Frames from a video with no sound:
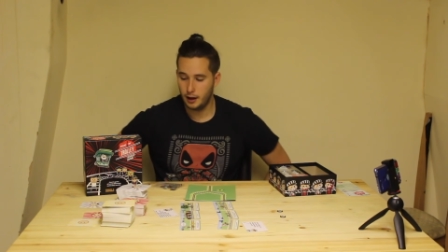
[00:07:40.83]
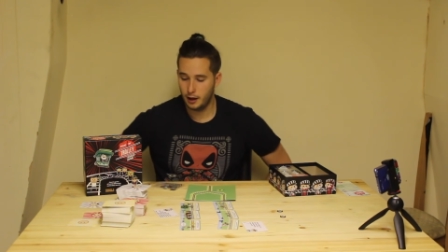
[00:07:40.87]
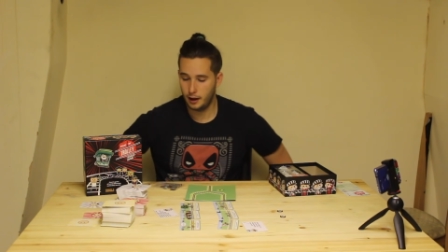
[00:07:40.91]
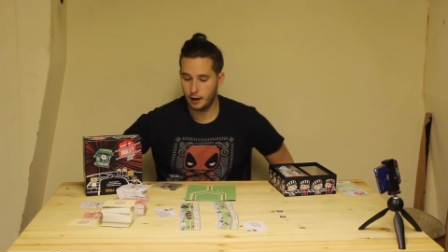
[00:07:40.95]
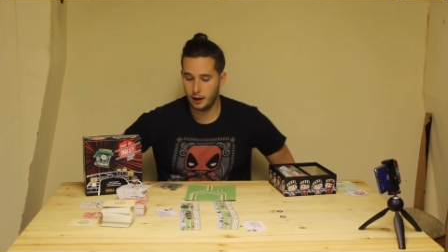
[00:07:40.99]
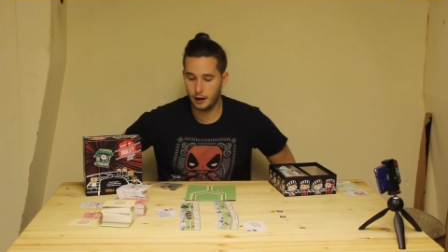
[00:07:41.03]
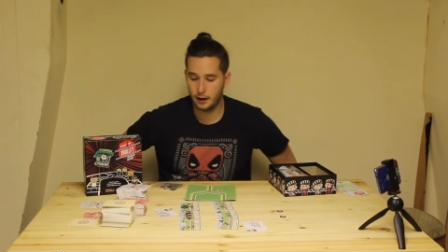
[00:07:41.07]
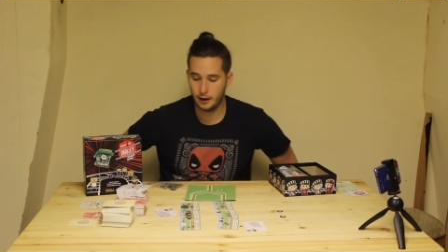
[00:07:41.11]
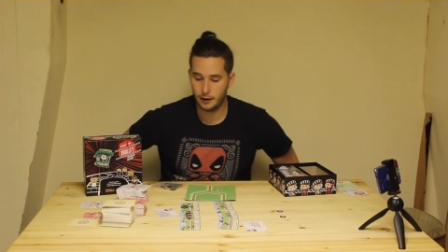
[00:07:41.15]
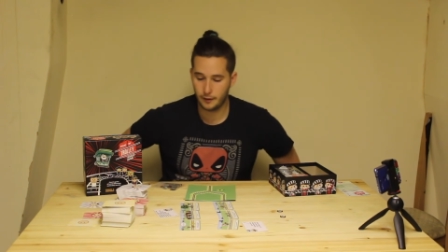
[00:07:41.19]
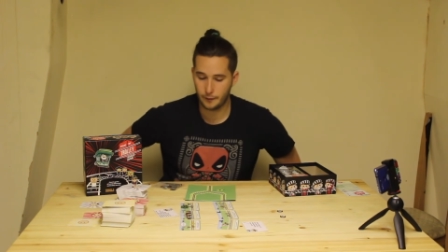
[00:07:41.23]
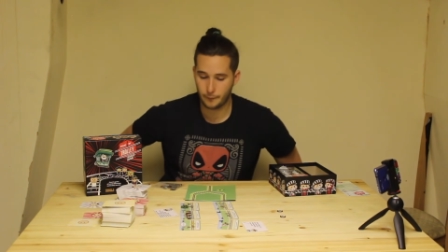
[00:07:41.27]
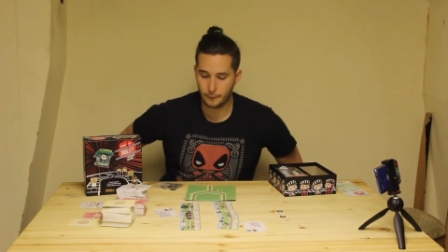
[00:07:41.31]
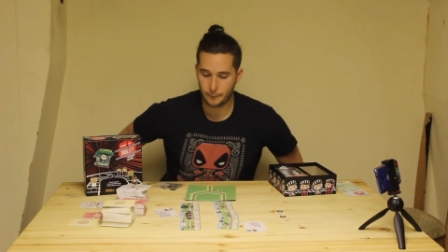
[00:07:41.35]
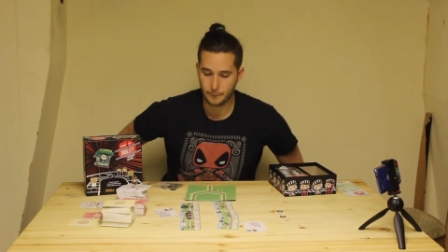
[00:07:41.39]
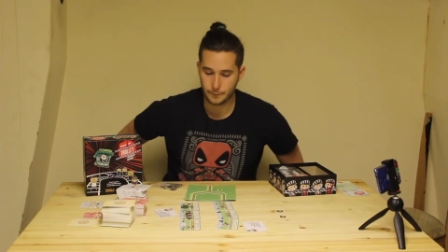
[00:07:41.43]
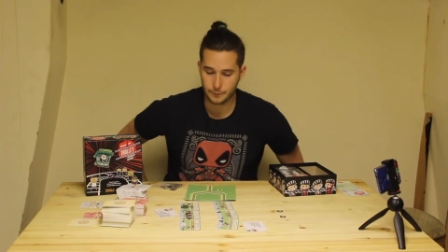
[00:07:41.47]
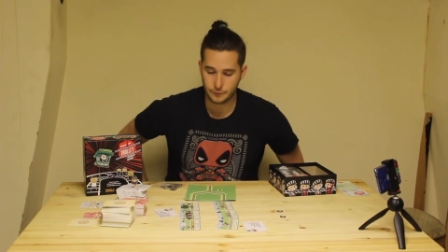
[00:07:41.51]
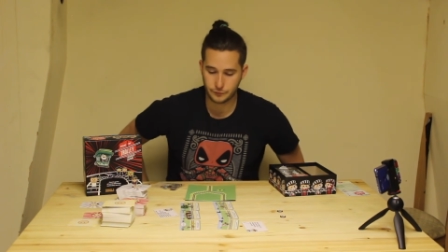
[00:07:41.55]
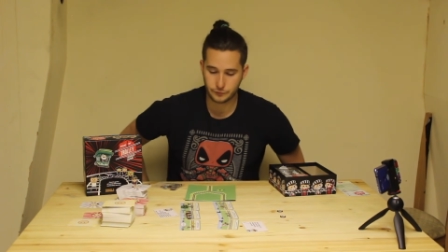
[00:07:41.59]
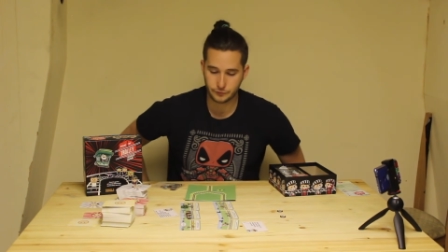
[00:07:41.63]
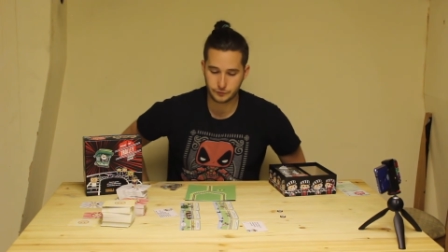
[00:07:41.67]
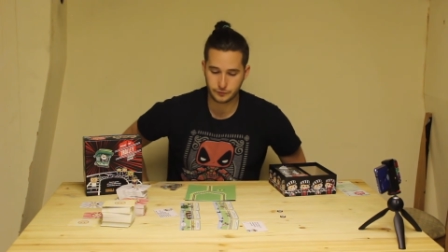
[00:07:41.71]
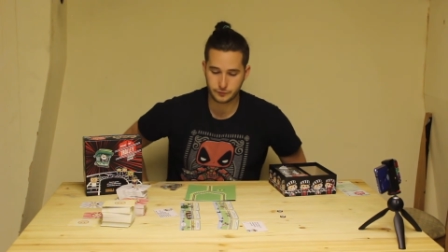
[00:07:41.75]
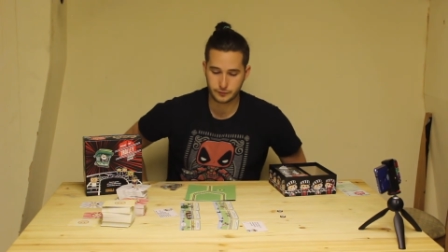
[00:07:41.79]
And
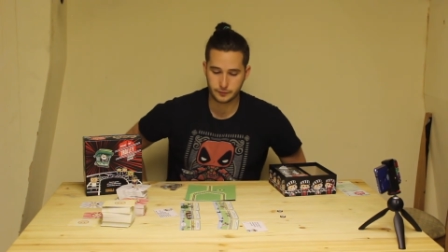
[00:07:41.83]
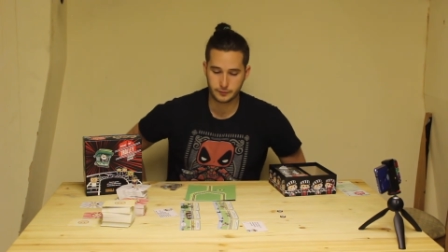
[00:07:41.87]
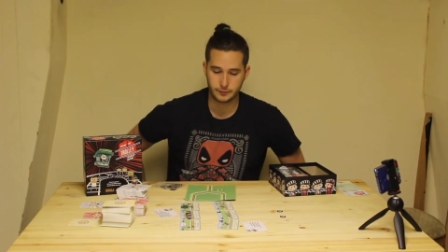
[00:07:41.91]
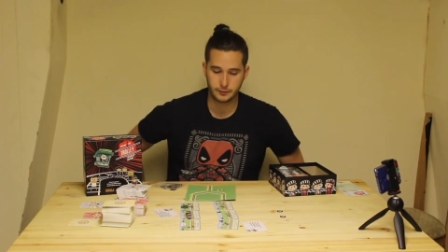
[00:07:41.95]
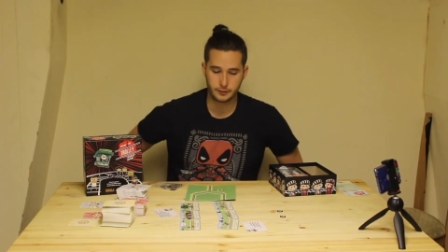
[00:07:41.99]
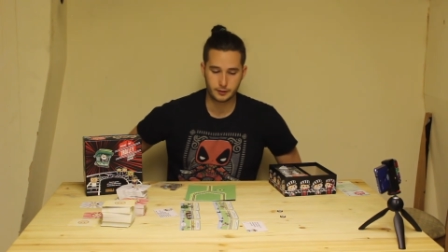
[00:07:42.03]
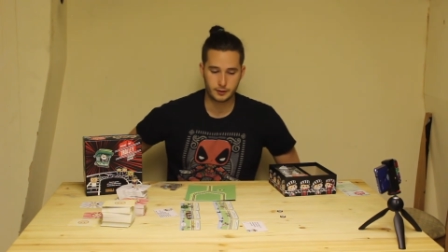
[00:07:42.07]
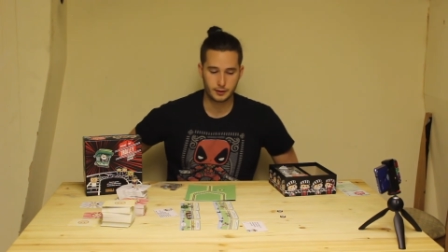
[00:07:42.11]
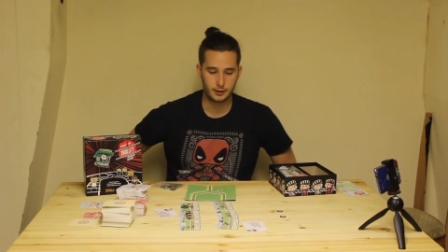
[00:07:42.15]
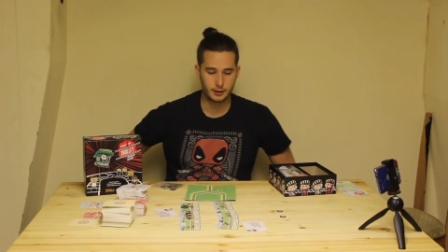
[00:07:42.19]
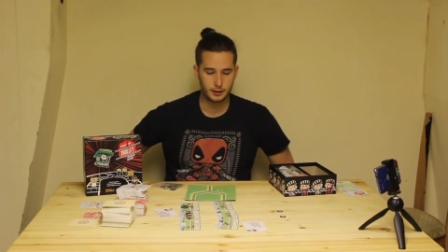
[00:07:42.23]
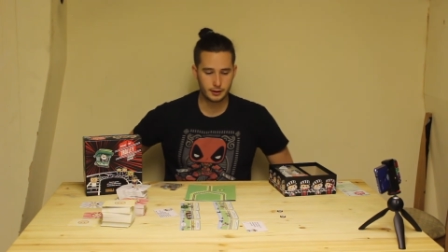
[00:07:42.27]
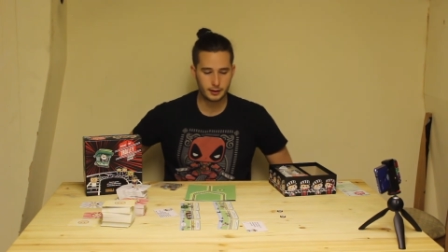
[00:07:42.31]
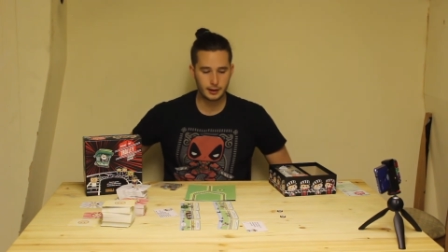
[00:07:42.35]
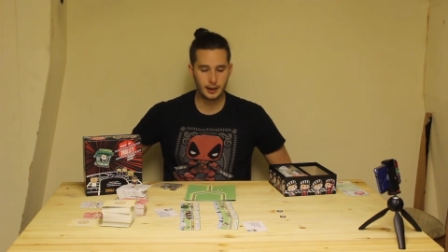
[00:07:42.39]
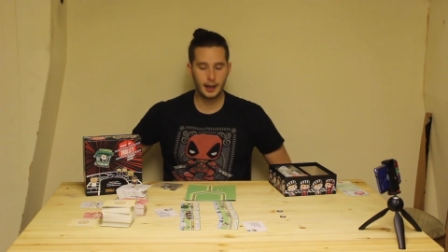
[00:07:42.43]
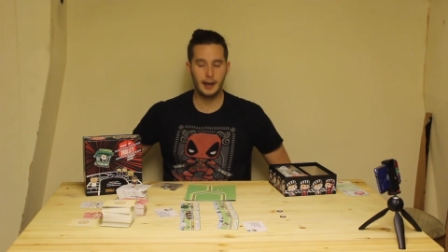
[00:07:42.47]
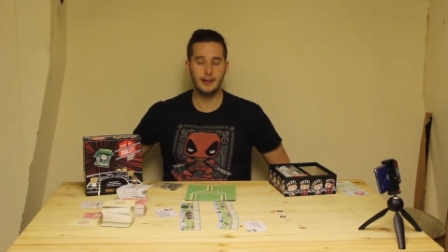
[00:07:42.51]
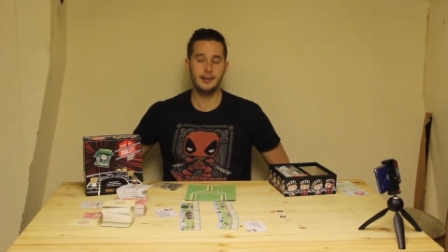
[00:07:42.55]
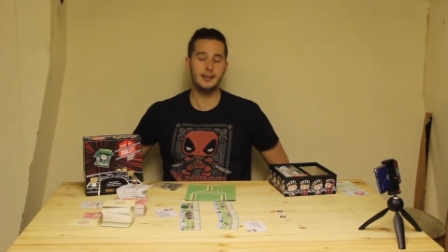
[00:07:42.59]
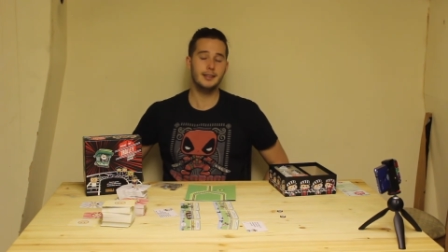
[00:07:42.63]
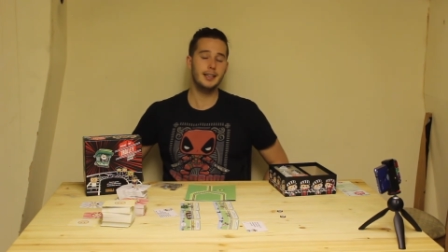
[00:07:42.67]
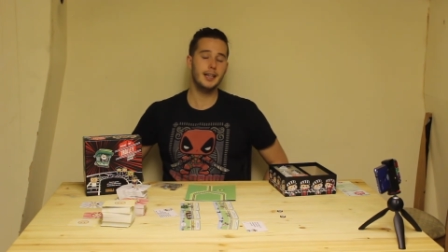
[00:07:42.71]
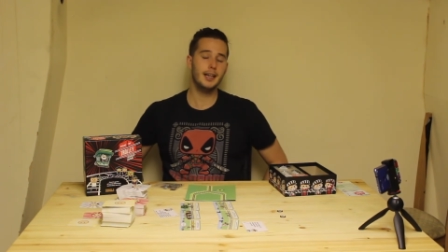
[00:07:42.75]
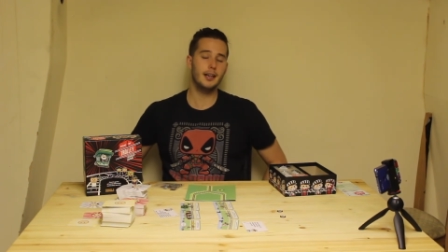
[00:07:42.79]

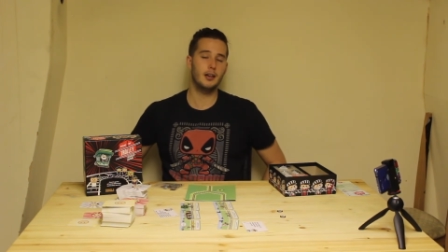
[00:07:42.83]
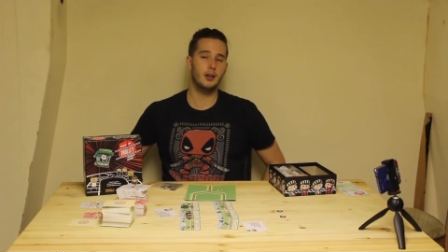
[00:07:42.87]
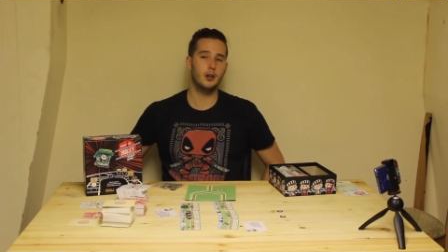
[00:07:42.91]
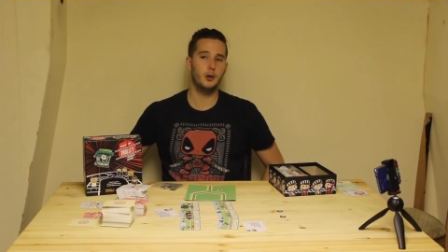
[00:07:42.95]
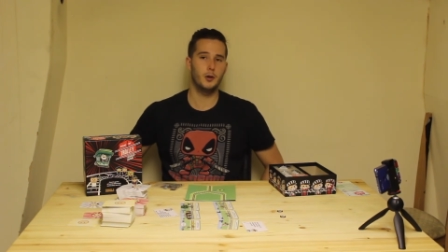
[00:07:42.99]
then yeah,